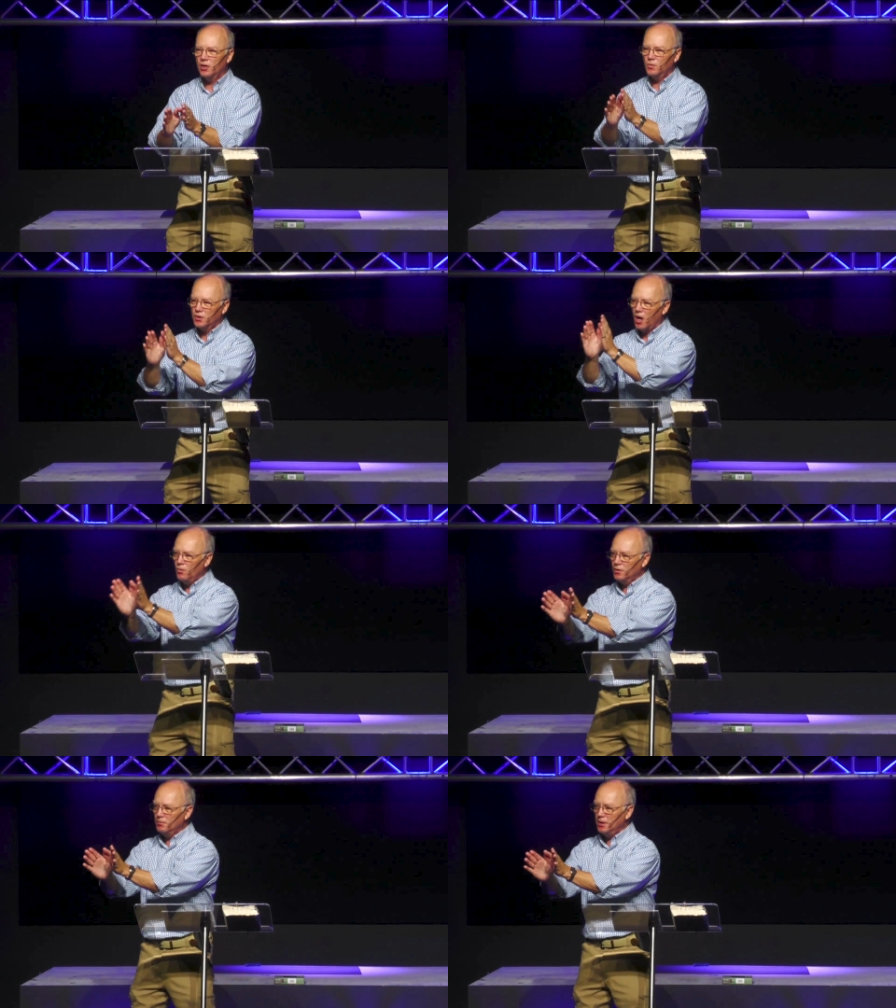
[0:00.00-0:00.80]
go with
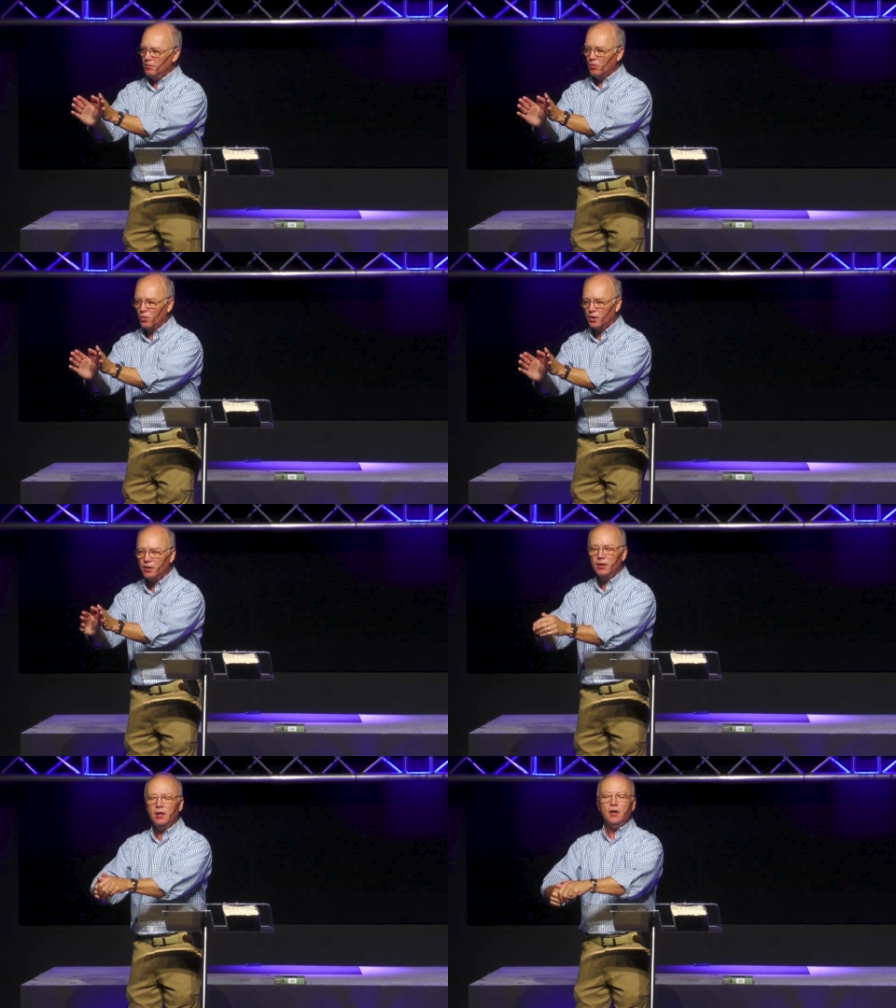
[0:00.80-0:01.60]
them in the morning.
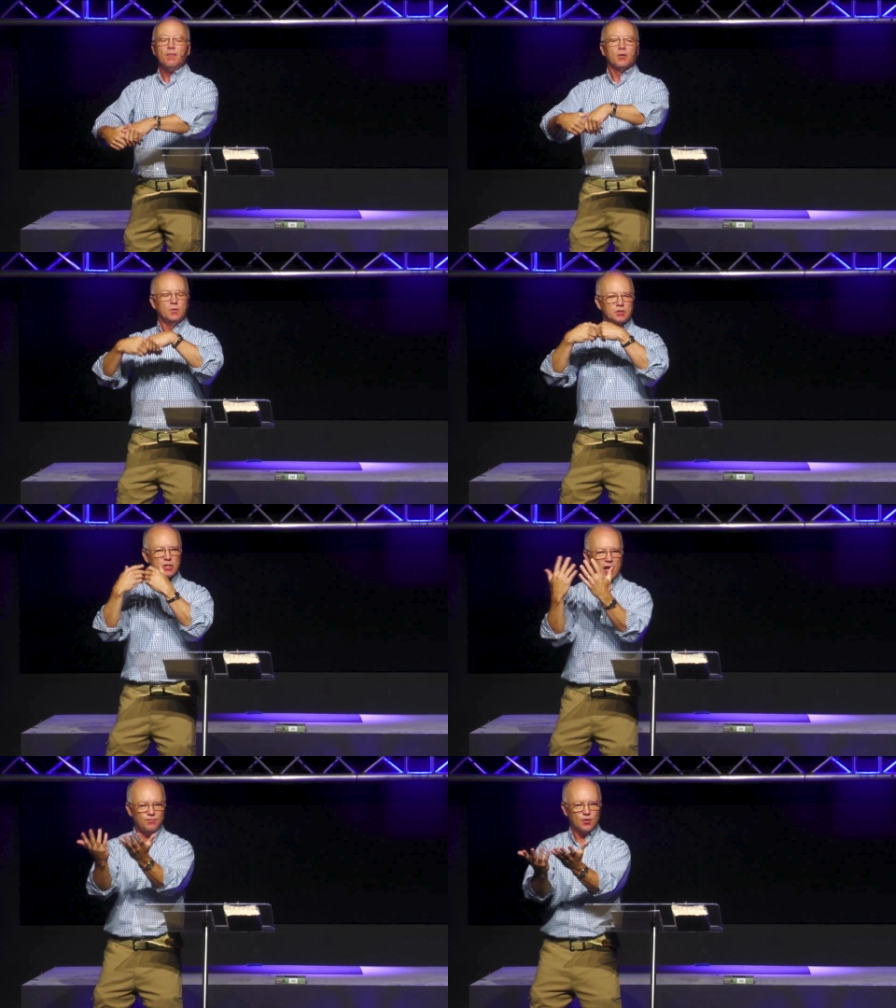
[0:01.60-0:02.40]
We would
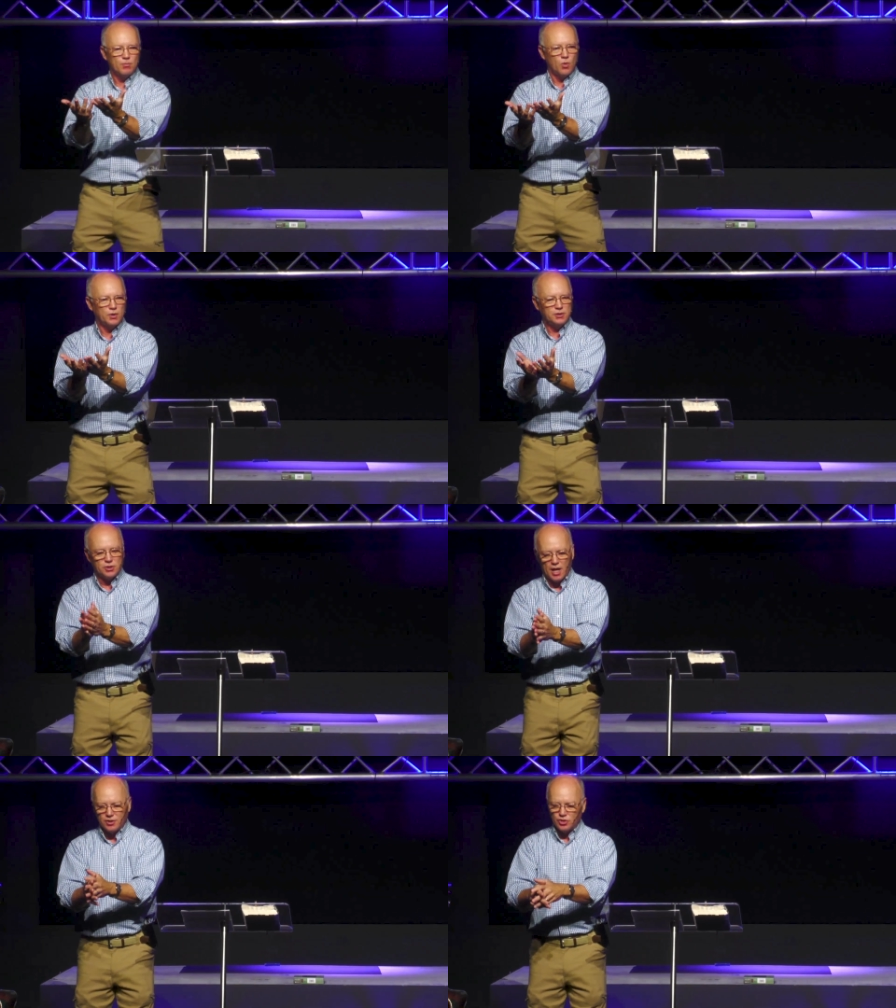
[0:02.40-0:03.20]
stay for the morning
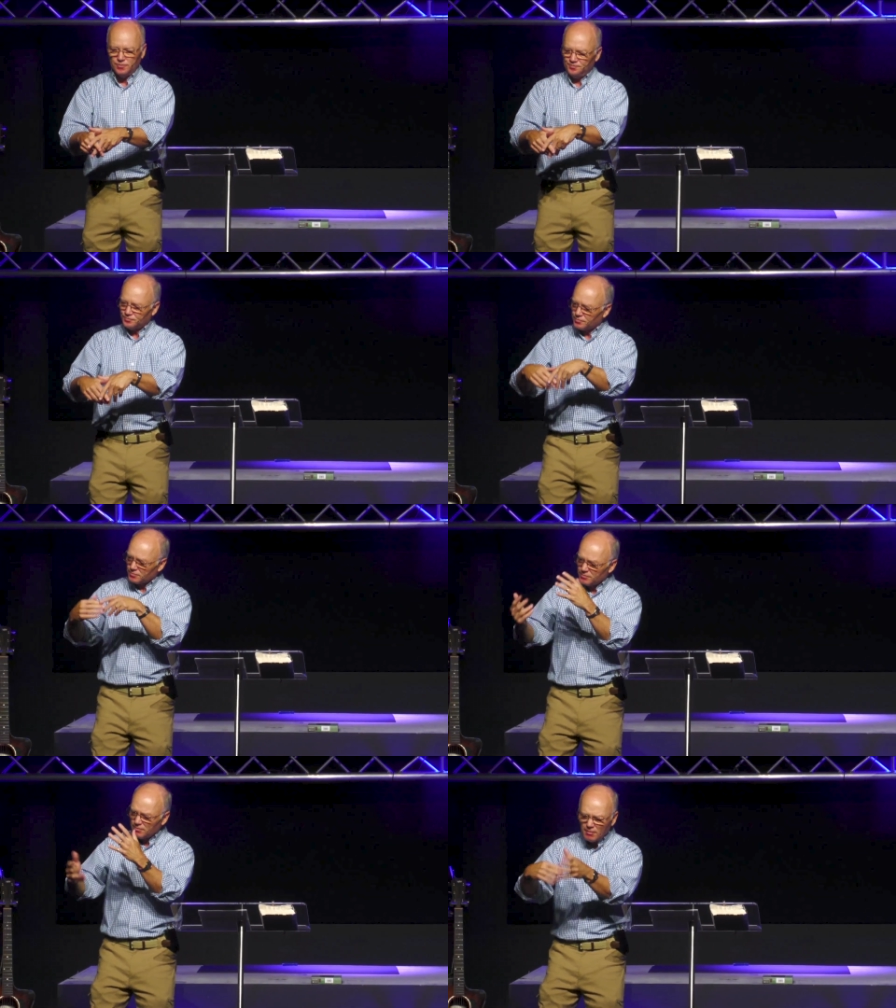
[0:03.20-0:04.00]
session.
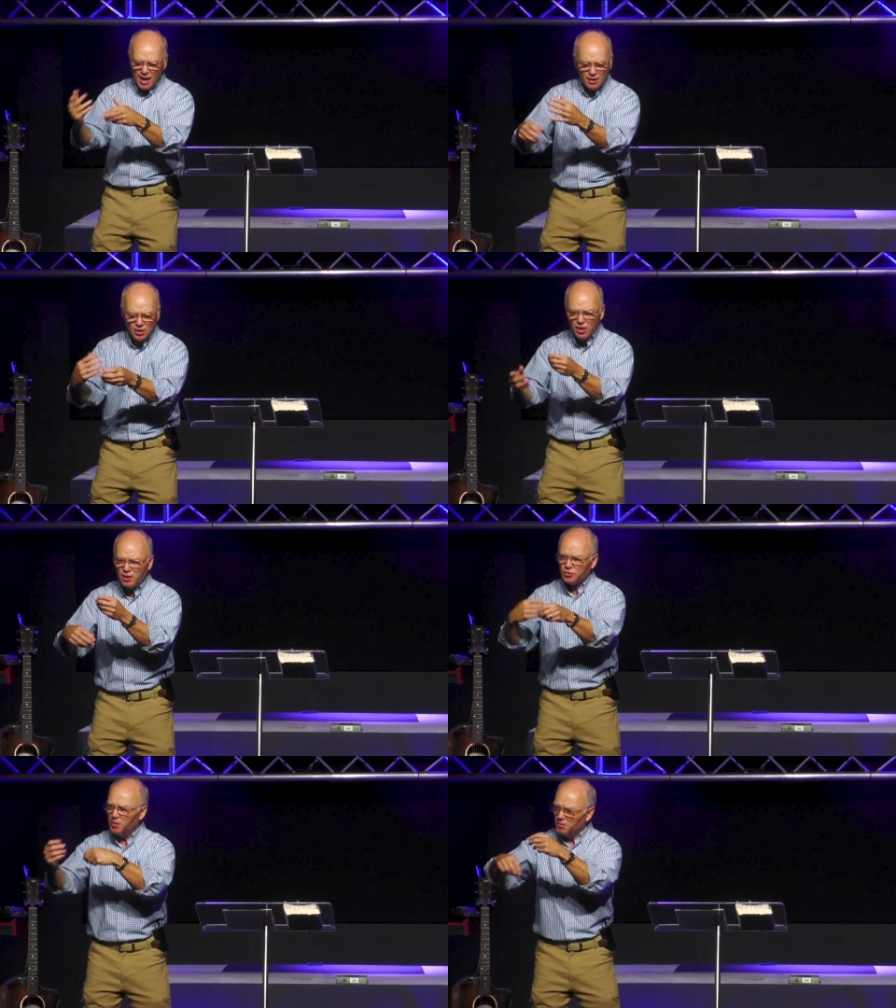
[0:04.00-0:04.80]
At lunch,
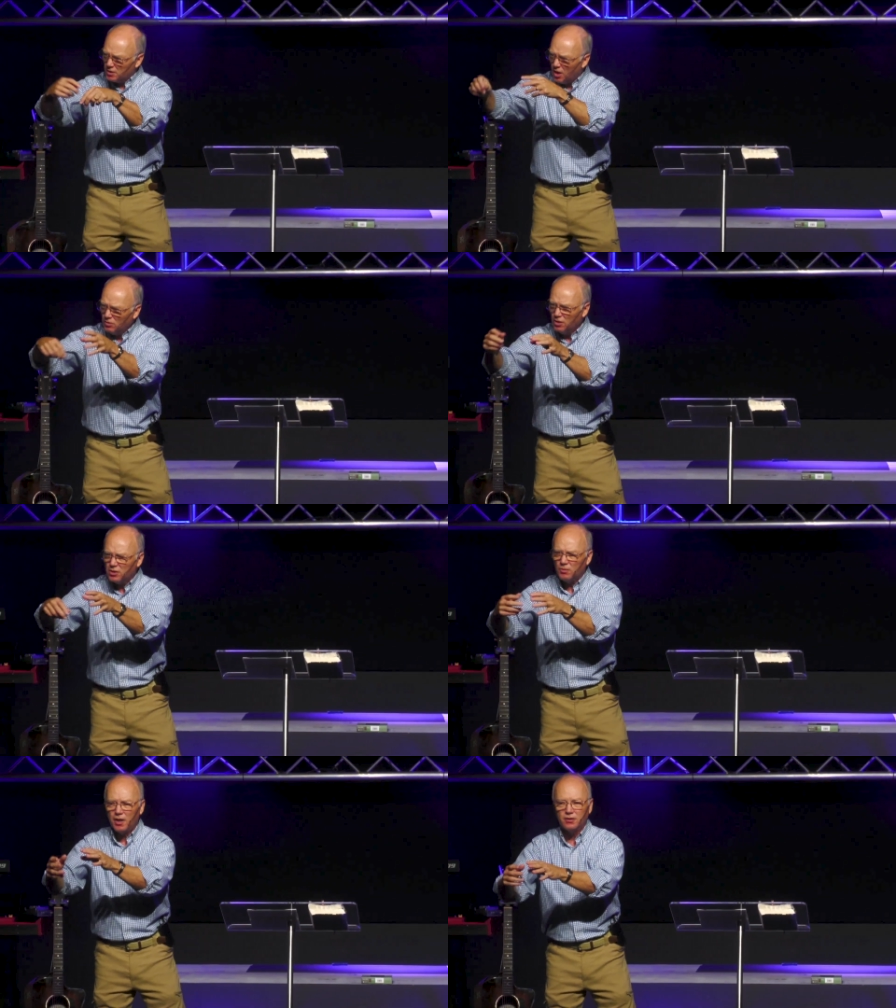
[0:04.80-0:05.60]
we would go look
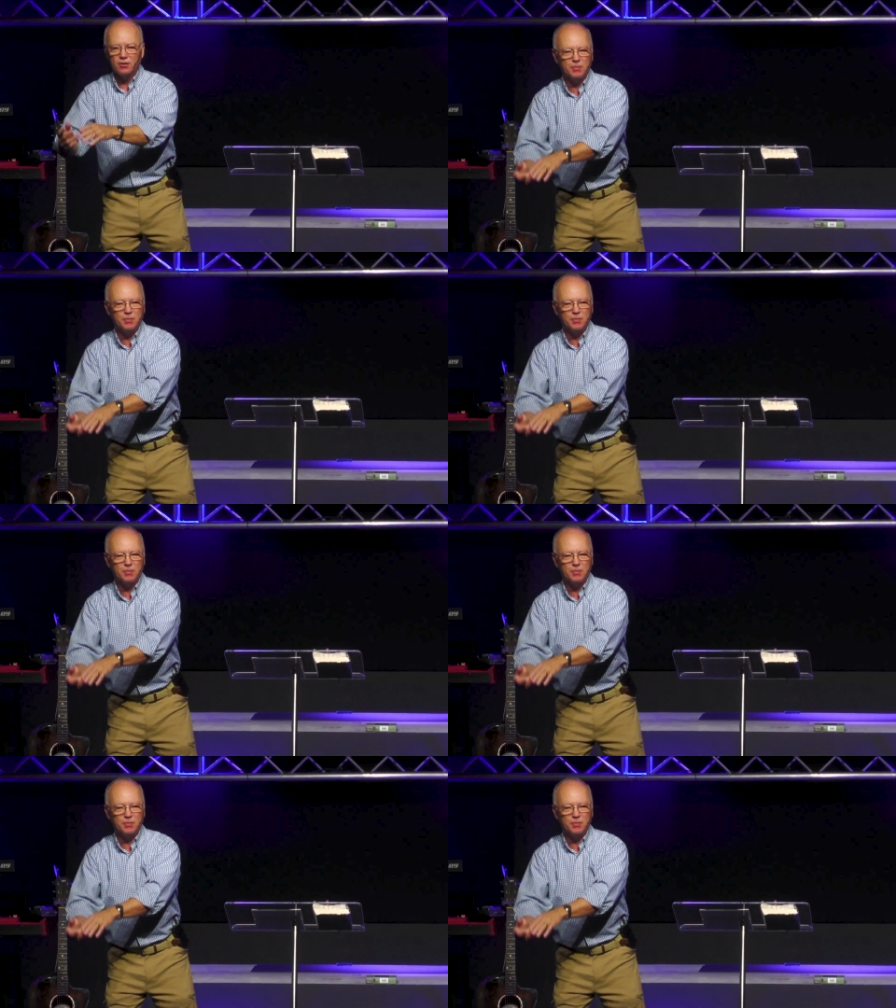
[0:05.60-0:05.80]
around a little bit.